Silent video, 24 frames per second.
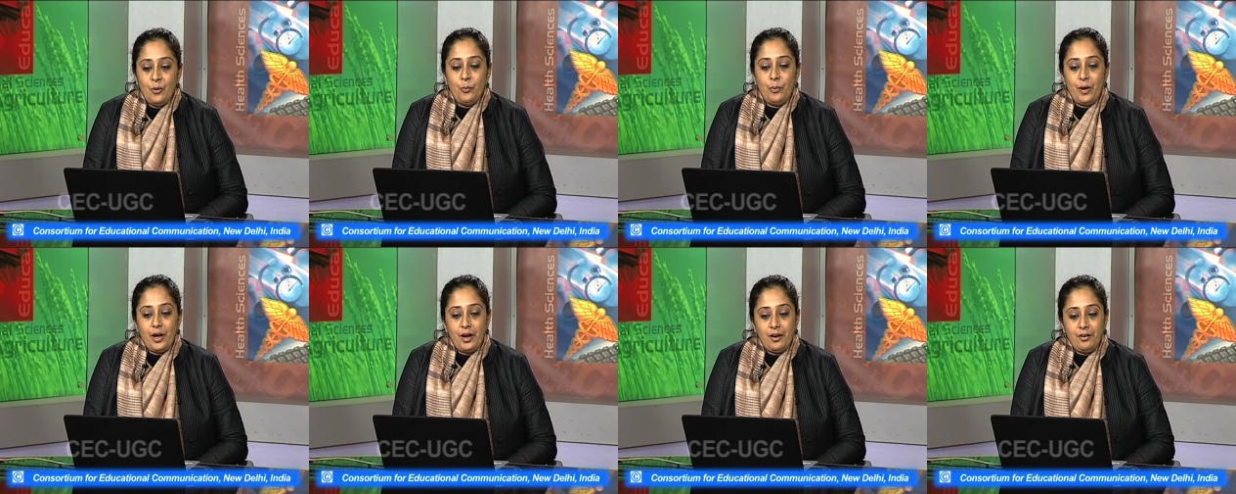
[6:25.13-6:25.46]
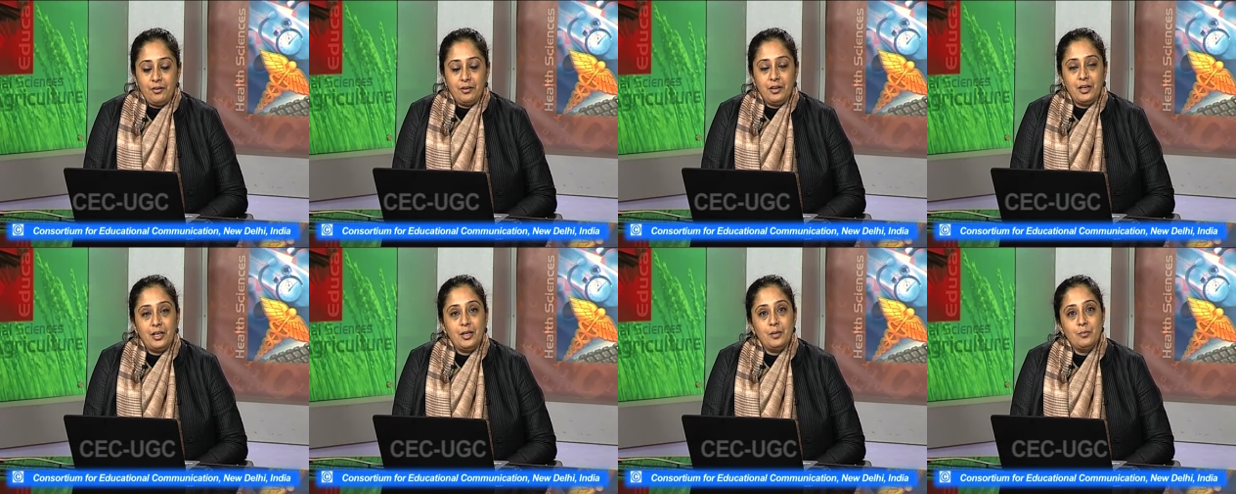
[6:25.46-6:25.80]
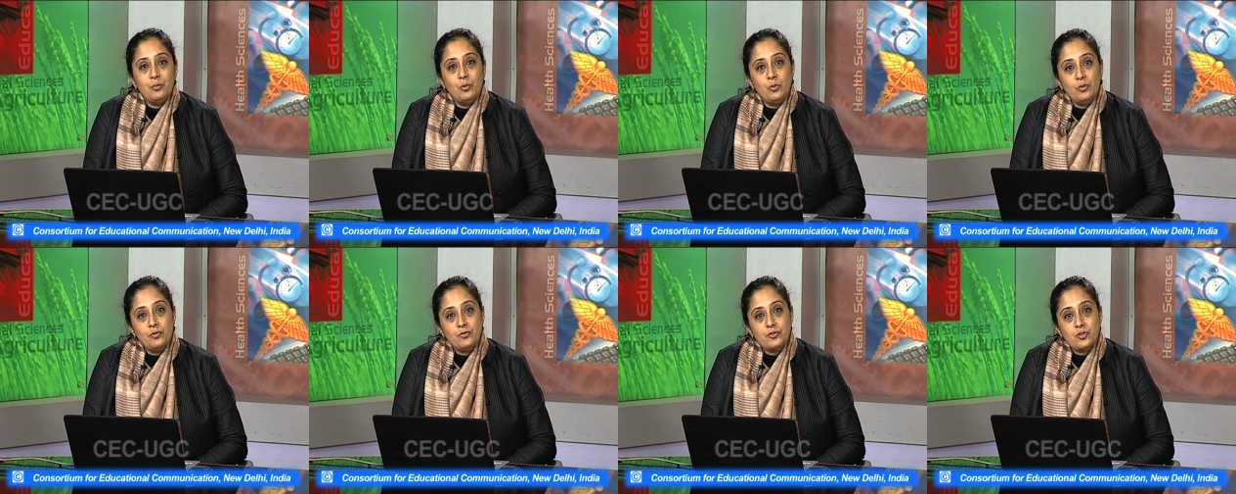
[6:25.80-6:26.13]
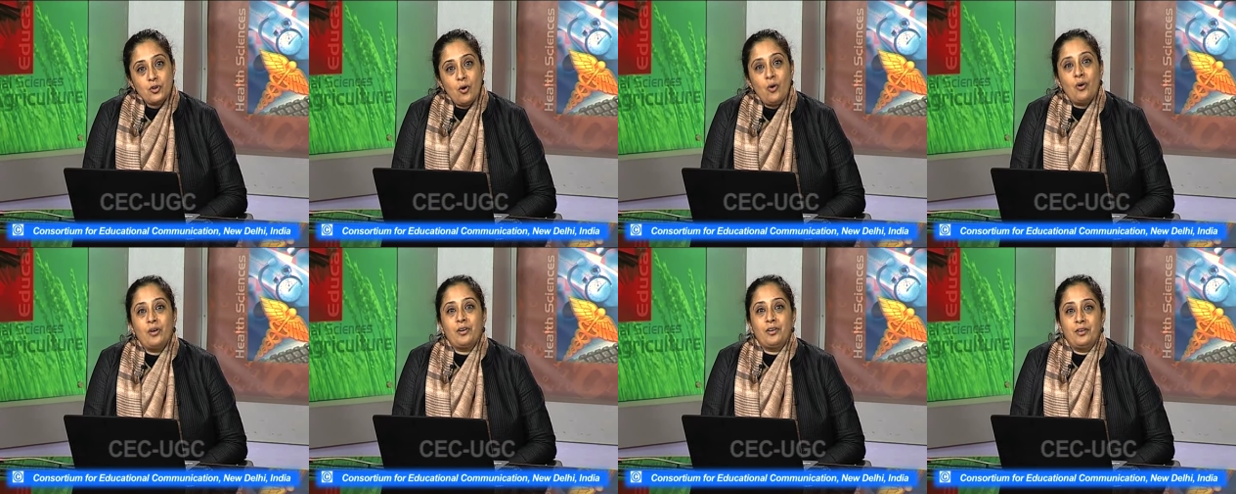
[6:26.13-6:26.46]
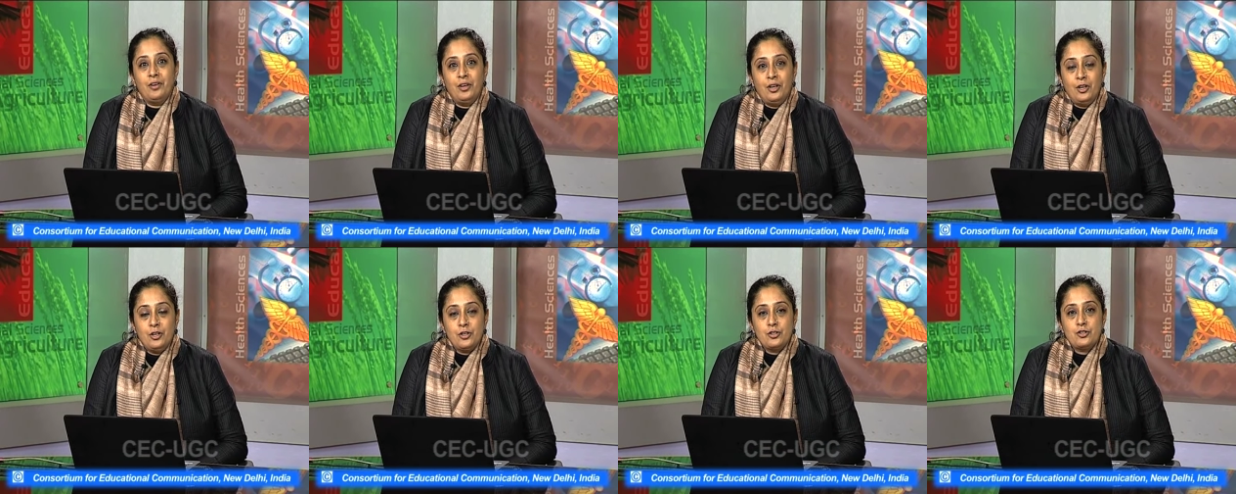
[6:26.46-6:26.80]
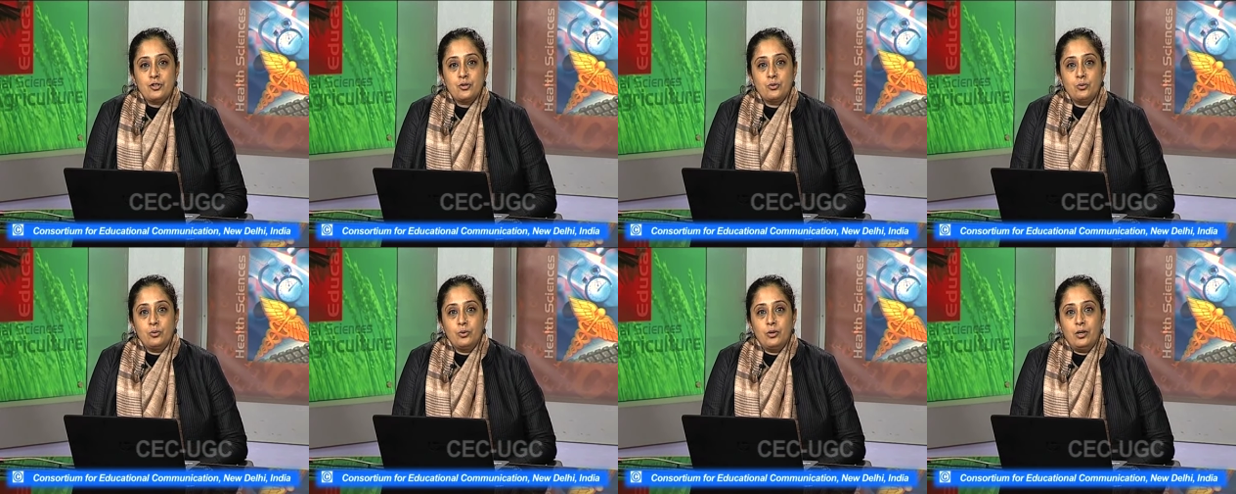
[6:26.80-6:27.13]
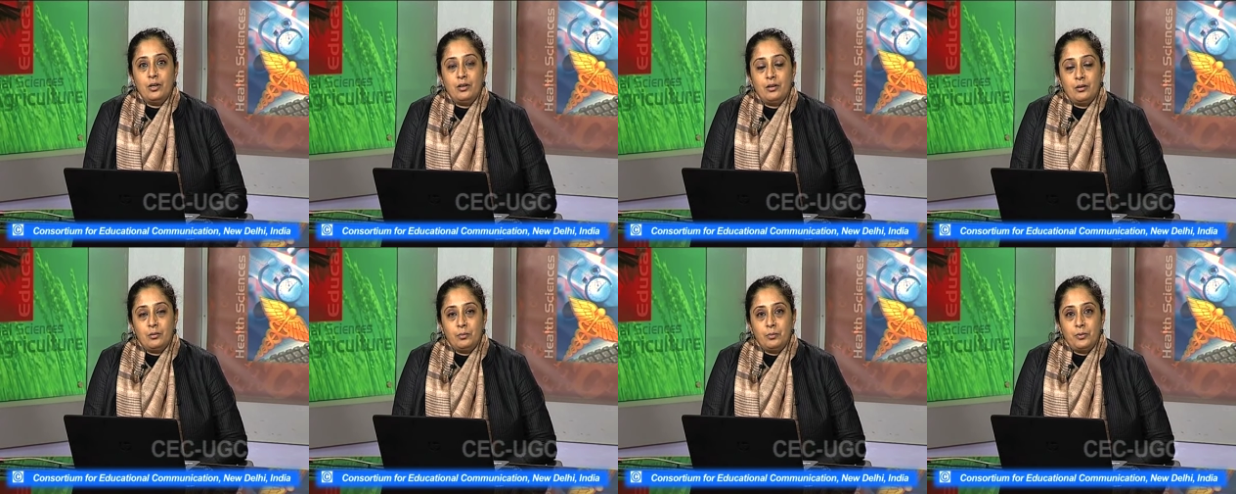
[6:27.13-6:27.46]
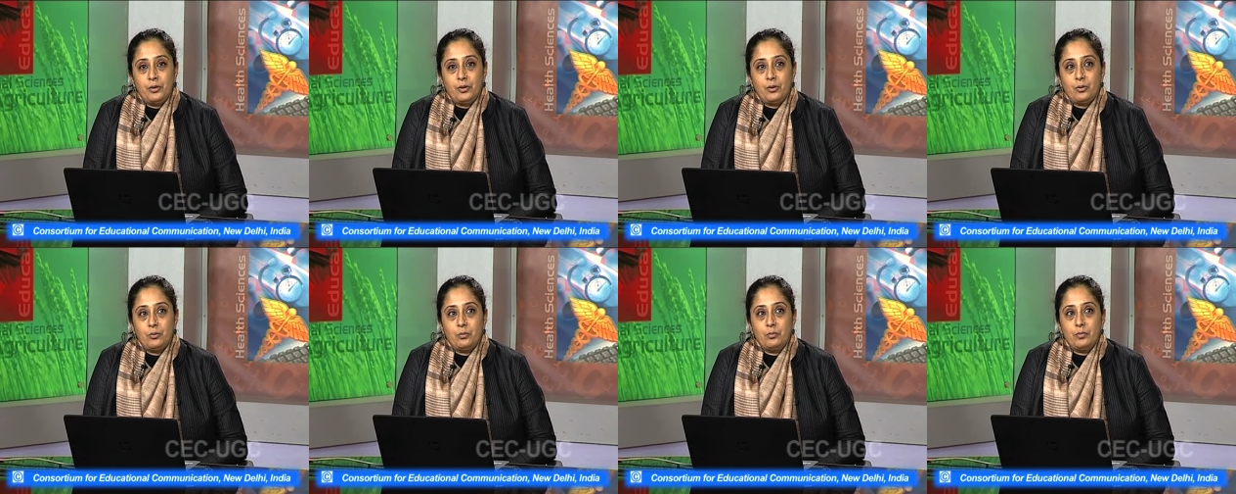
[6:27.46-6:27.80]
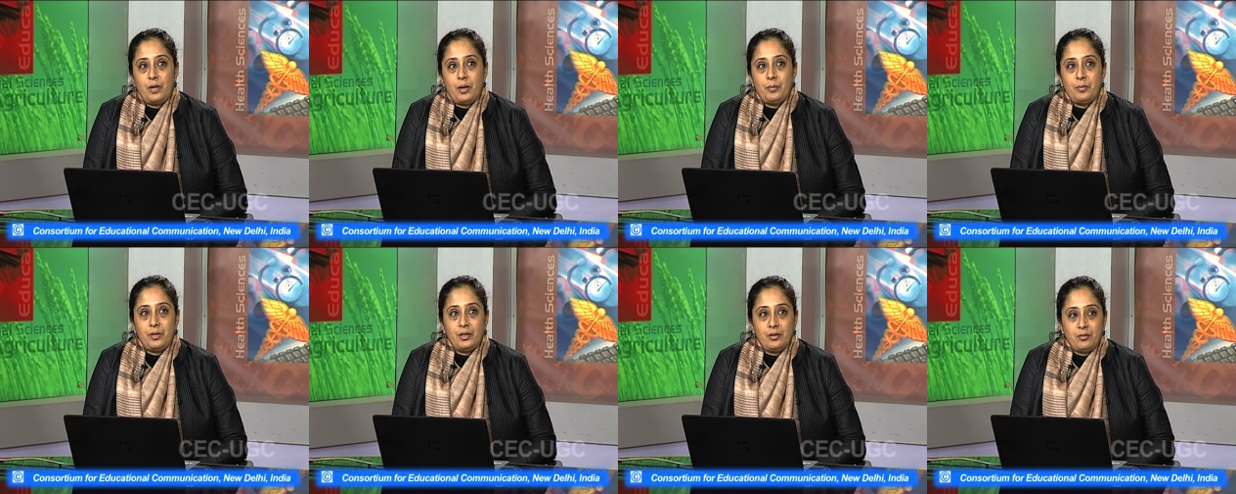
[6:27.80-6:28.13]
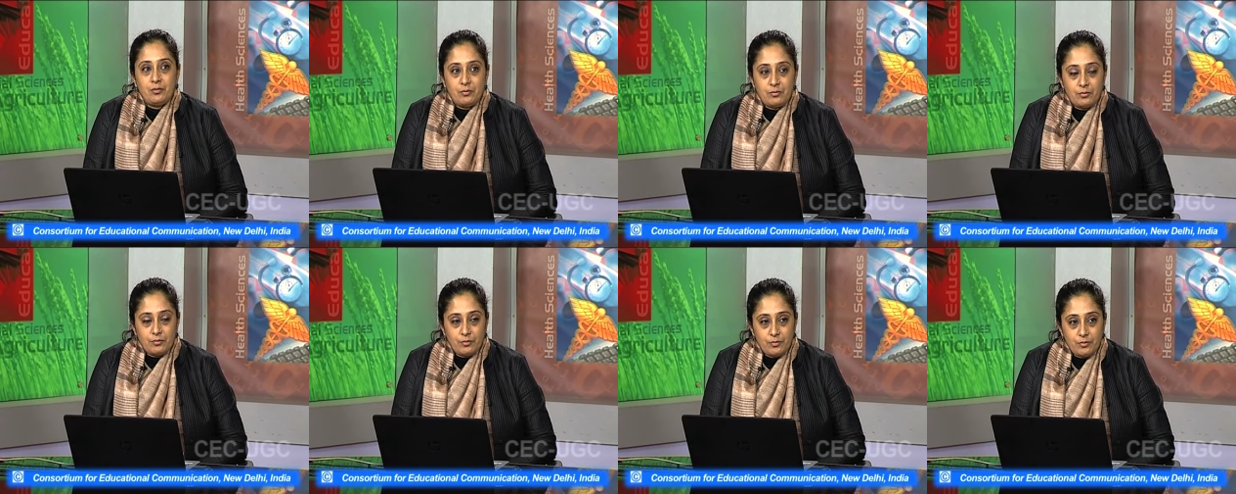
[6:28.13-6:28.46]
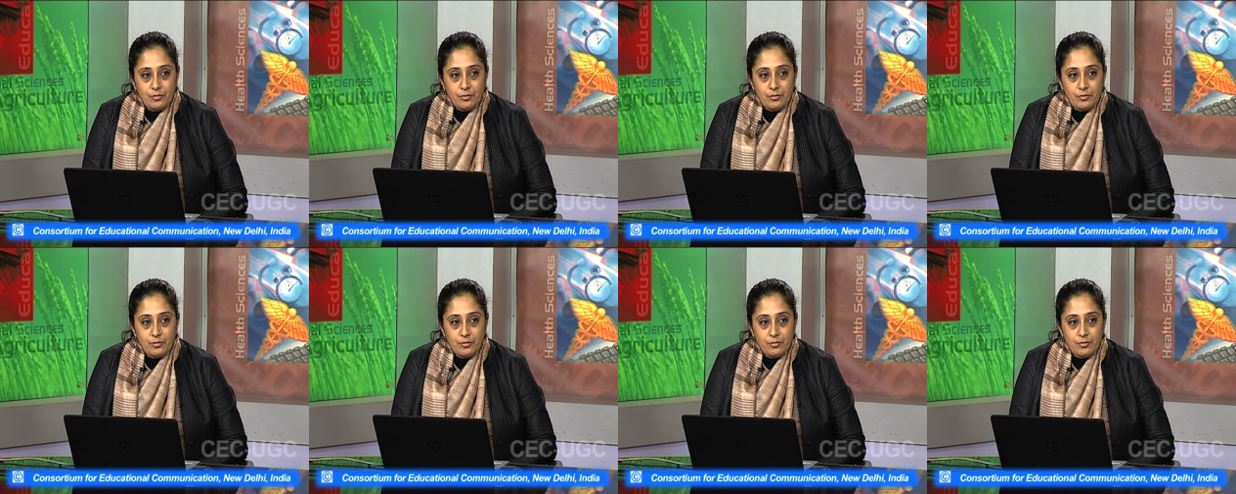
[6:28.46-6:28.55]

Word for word: where he moves on to, uh, you know, I mean,